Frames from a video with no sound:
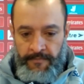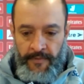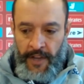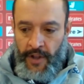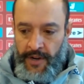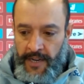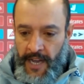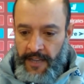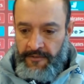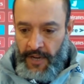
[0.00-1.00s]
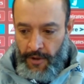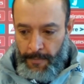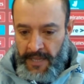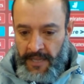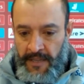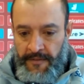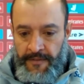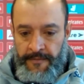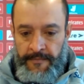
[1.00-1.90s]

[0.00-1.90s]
Very organized. Very competitive.